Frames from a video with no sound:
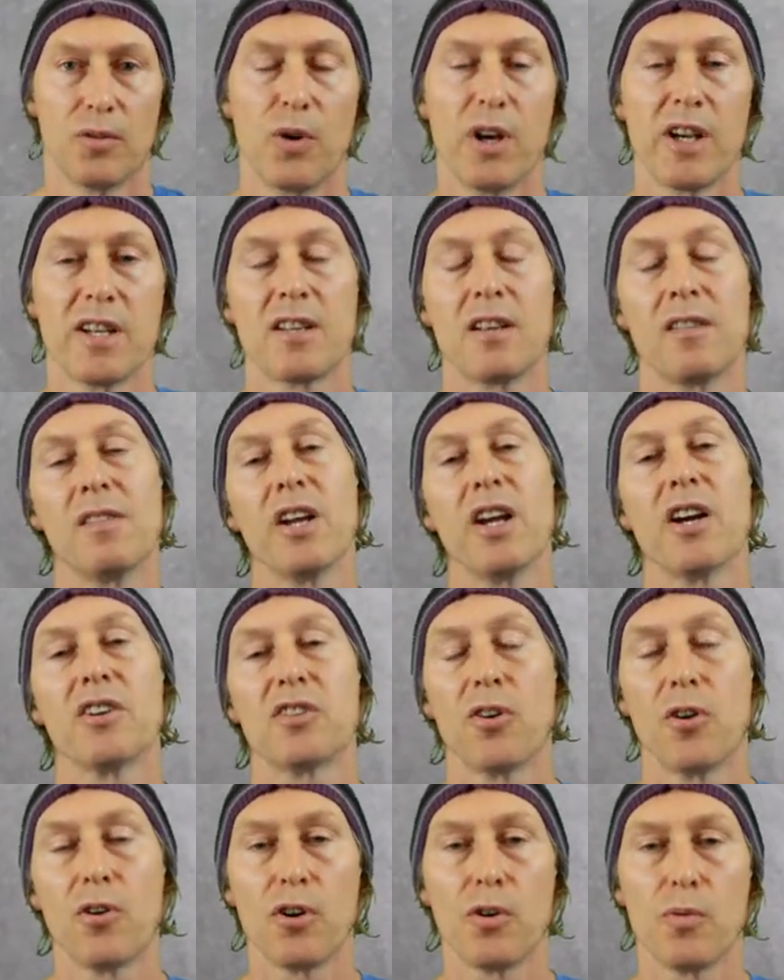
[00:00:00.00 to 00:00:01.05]
Recently I
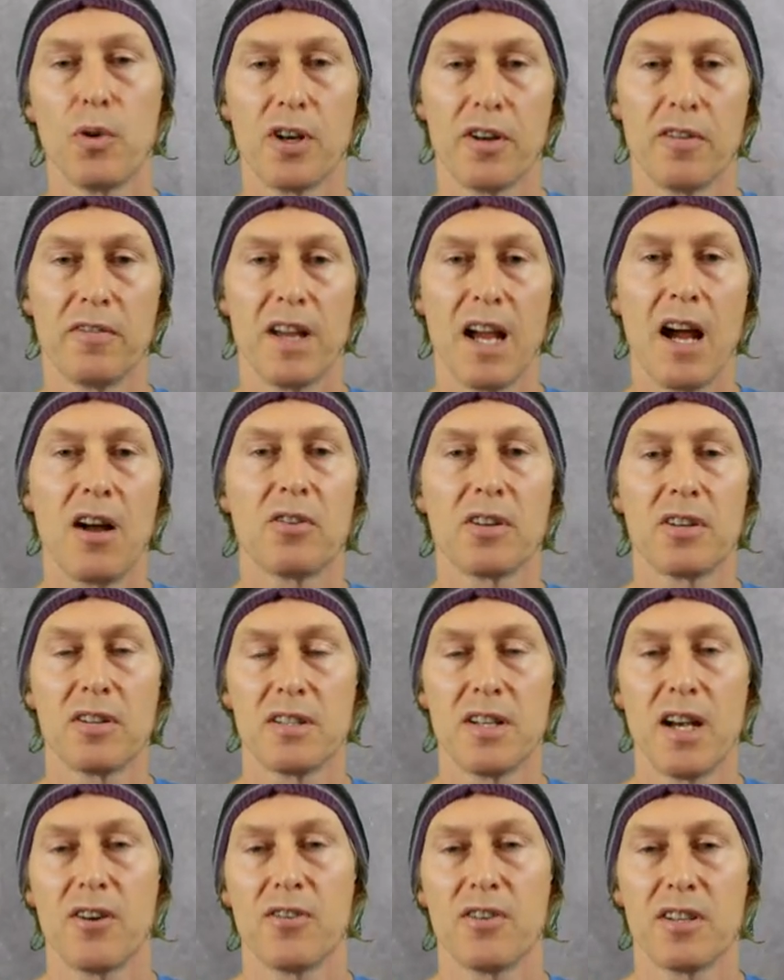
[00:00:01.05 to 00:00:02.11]
tore one of the
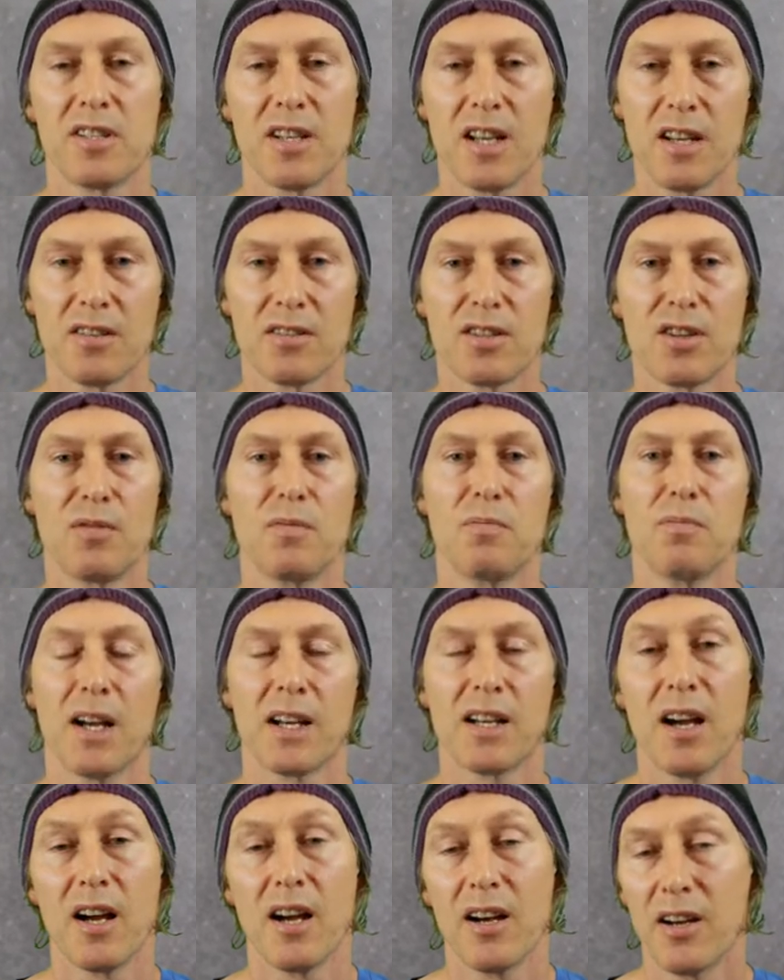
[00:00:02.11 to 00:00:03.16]
Alcantara seats in my
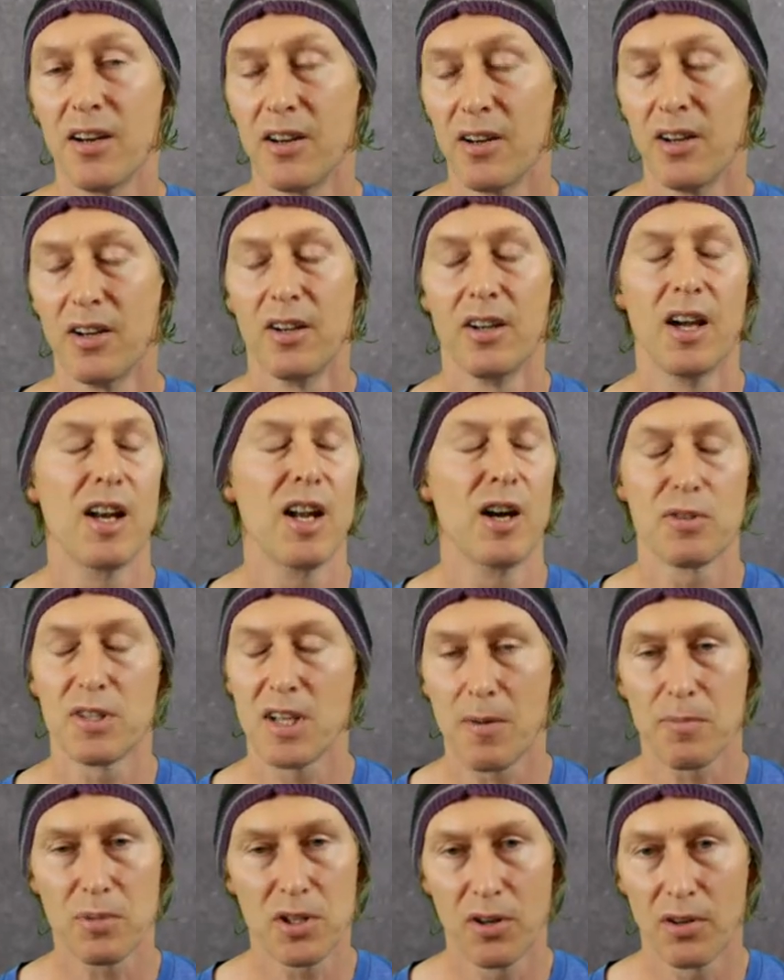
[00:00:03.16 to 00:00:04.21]
car and I was
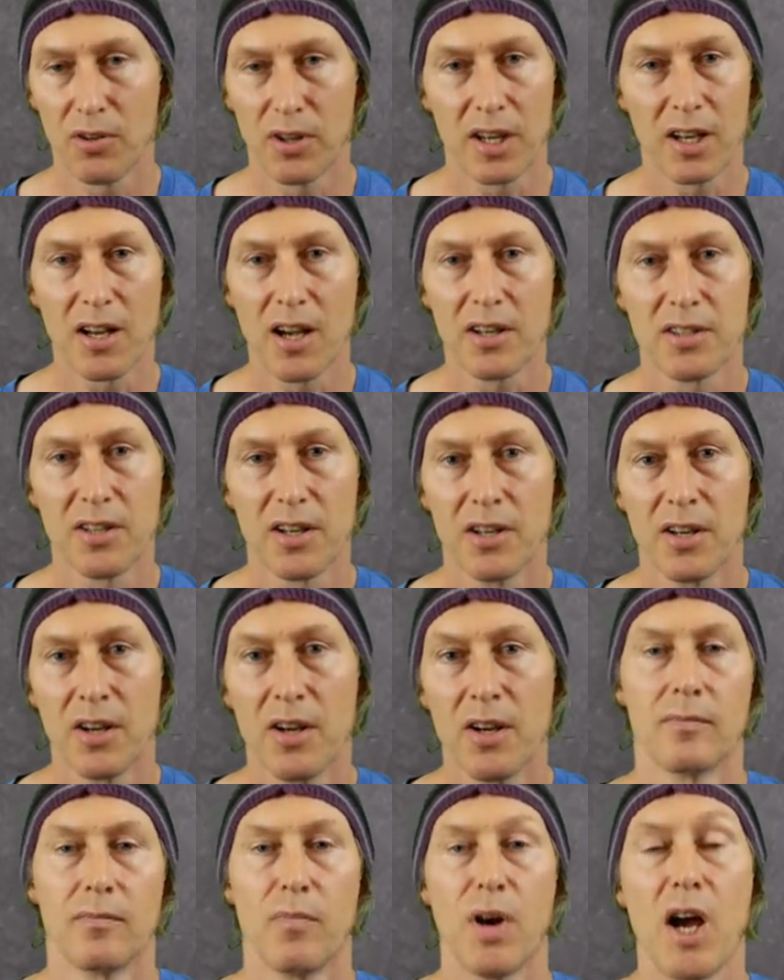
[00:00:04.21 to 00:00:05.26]
absolutely gutted.
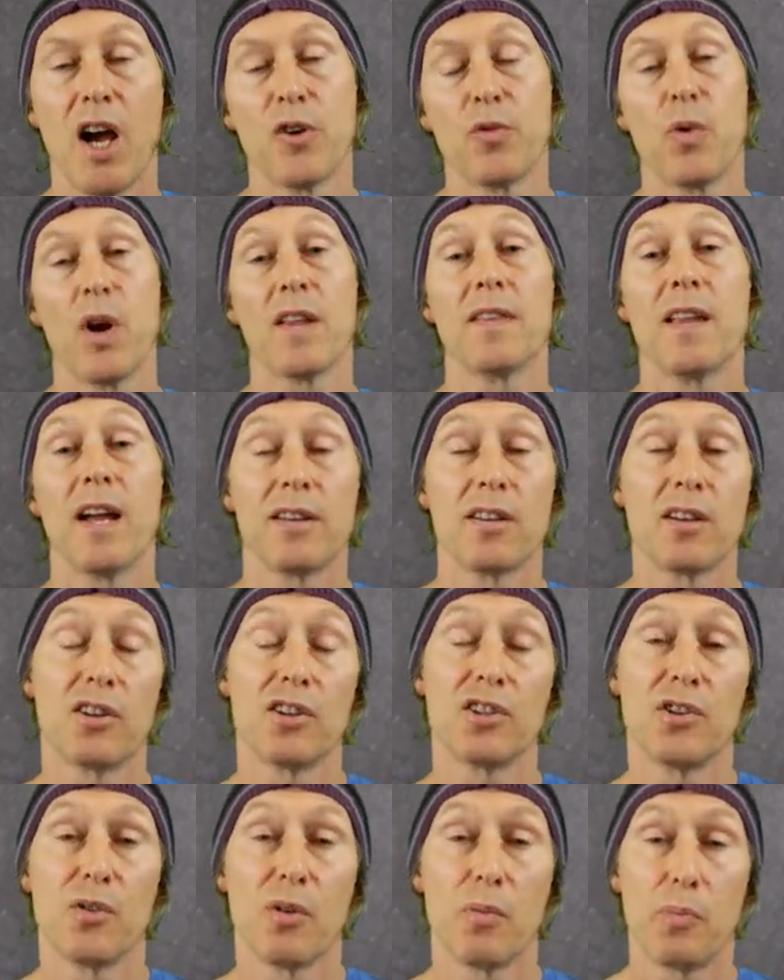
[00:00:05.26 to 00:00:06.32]
But I'd read that you
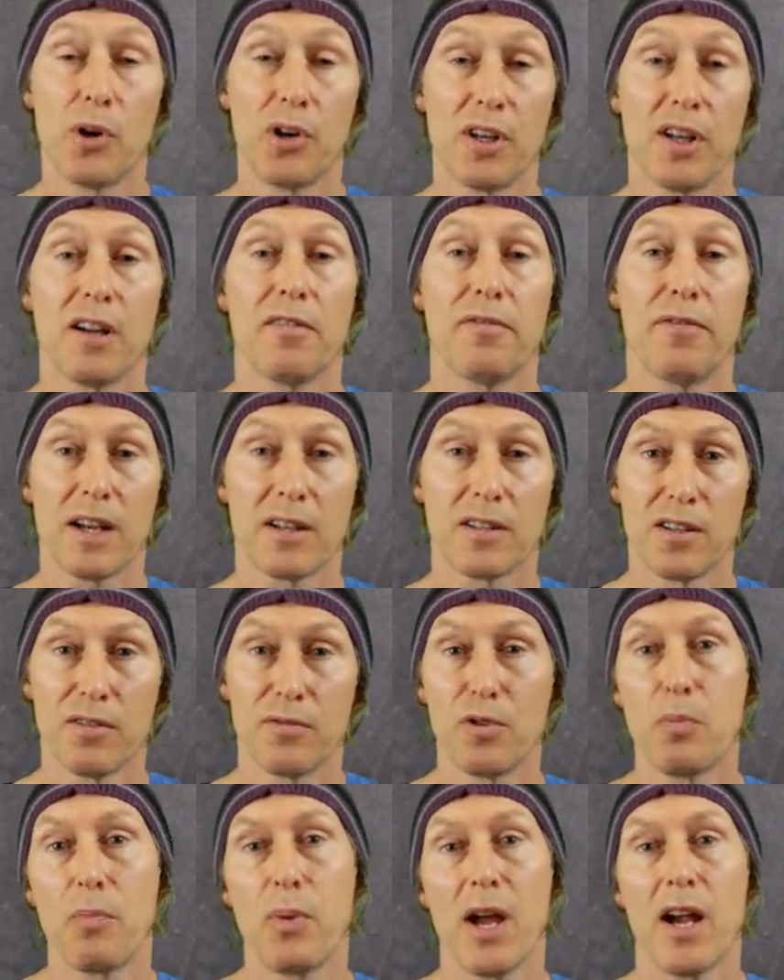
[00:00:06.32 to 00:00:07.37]
could do a pretty
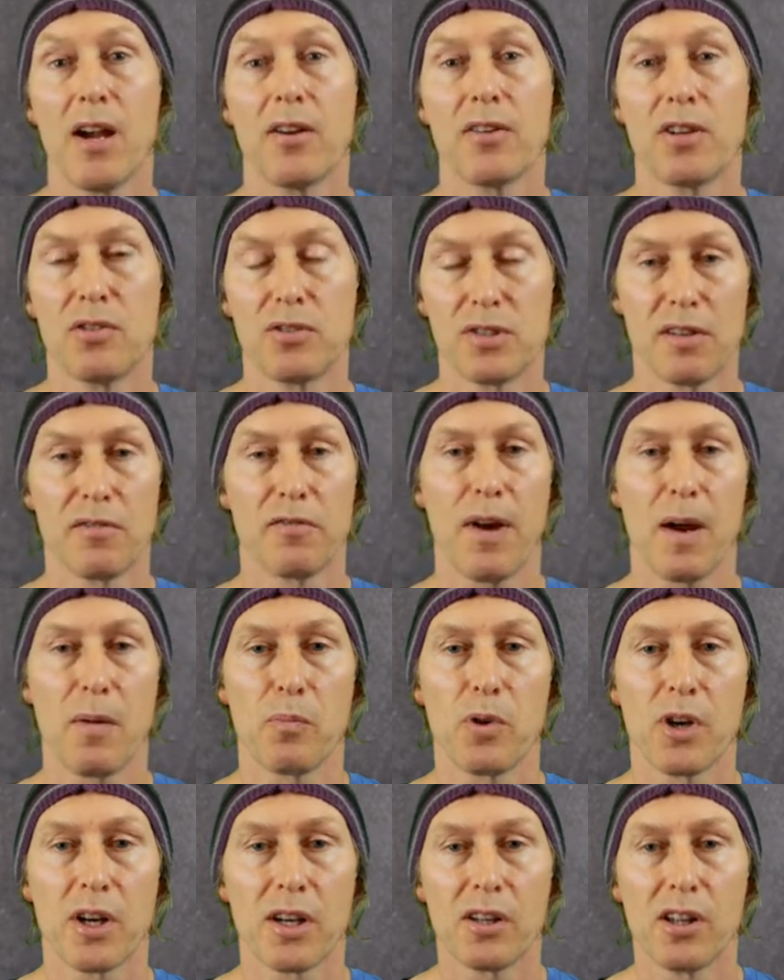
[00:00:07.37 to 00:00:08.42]
effective repair using
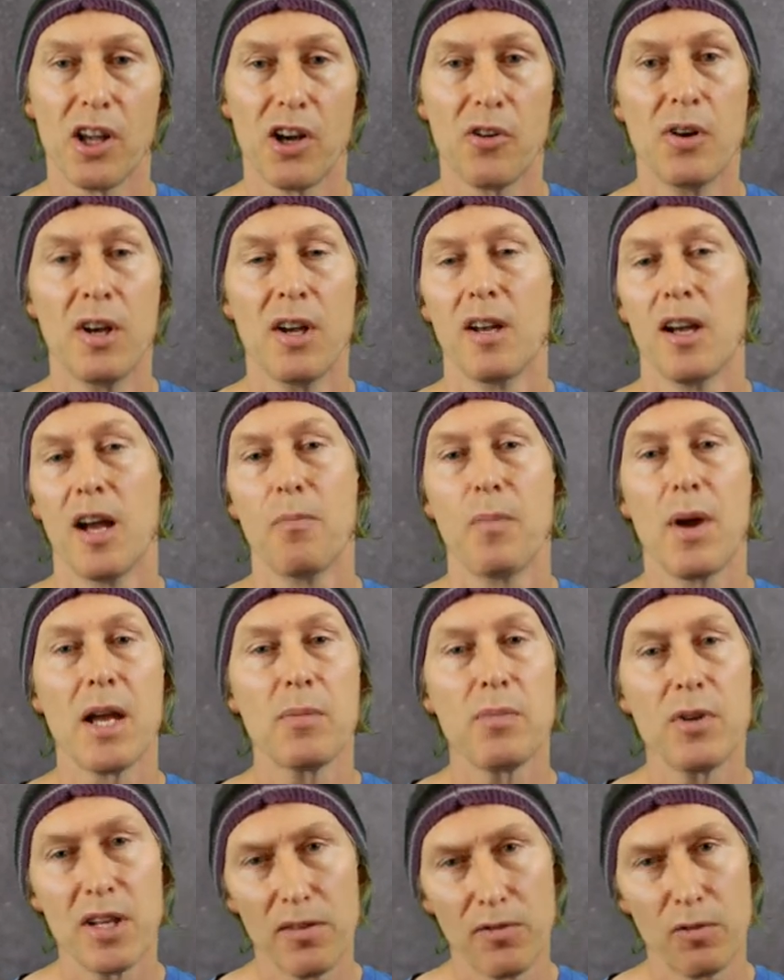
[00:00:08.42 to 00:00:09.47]
fabric glue and
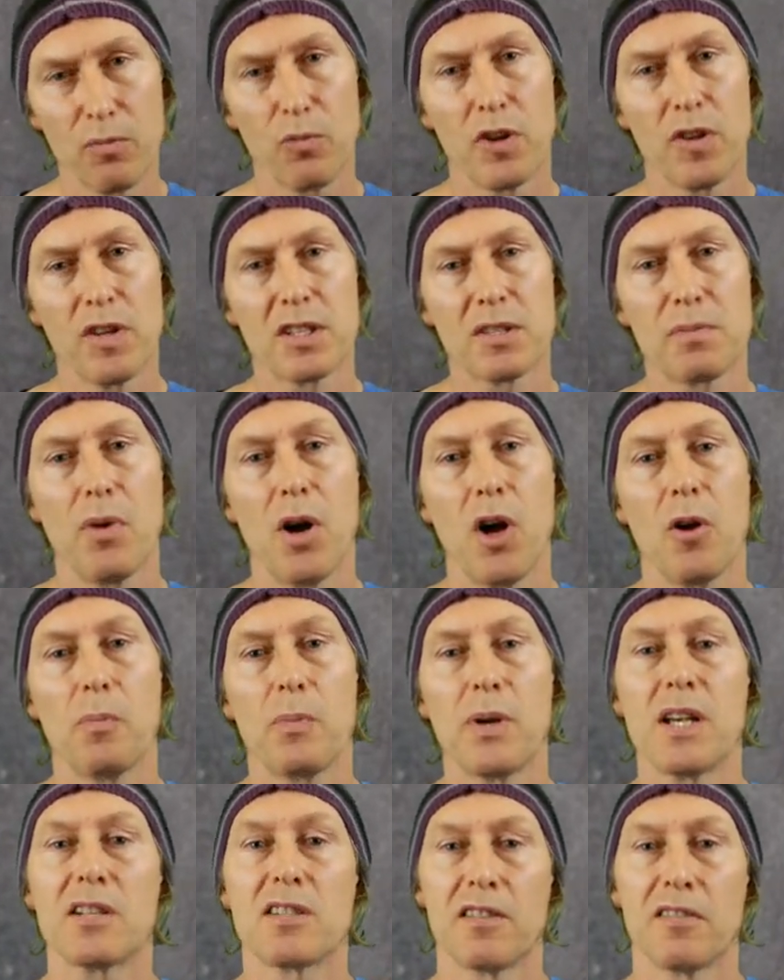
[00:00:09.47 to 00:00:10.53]
maybe even with a small
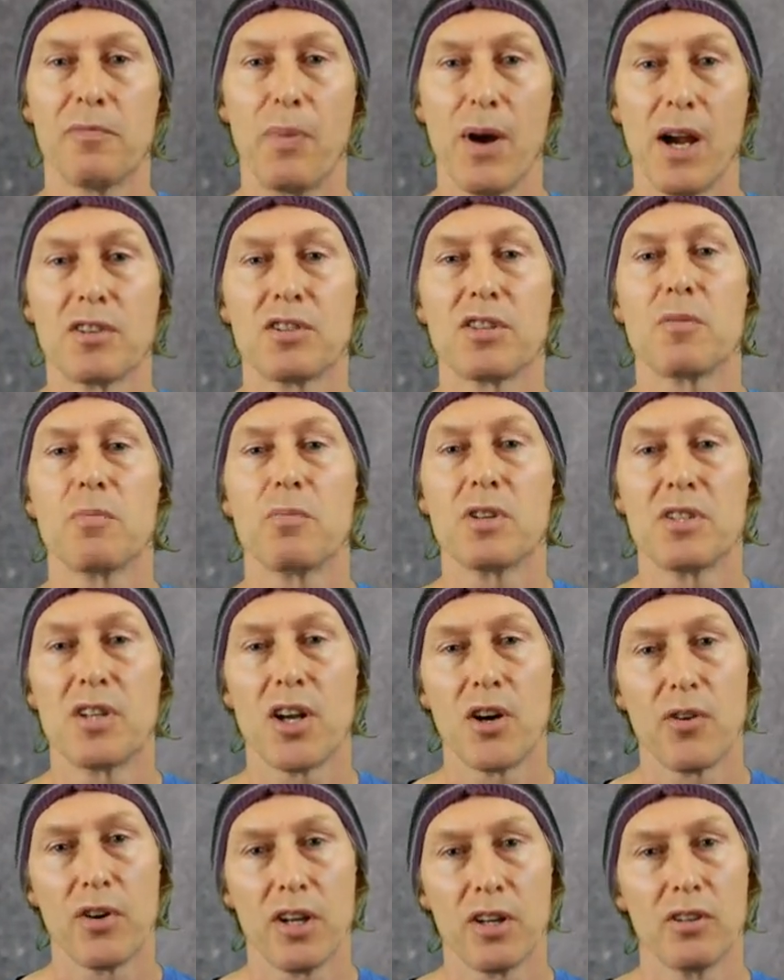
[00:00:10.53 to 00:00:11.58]
piece of patching
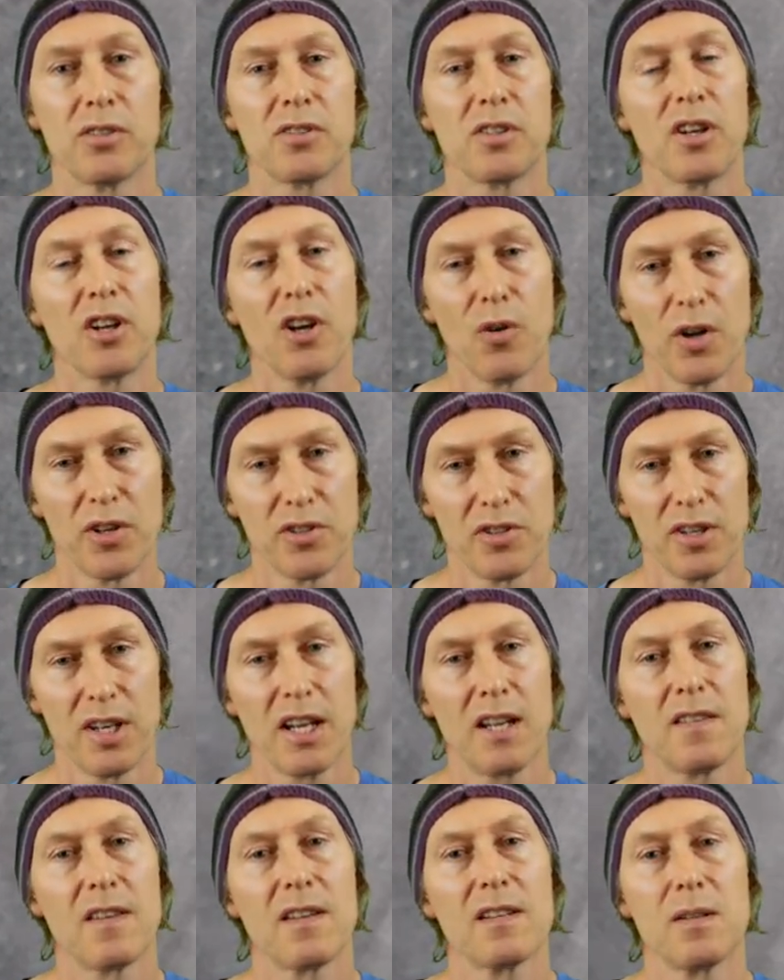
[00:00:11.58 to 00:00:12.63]
material to go
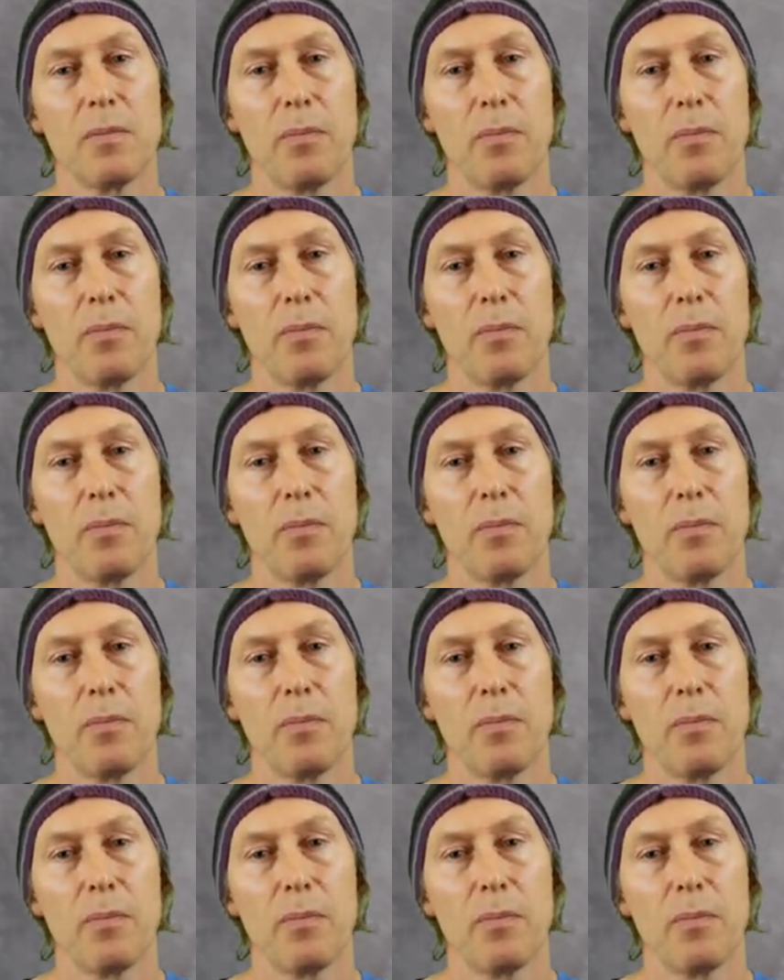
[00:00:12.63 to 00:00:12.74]
underneath as a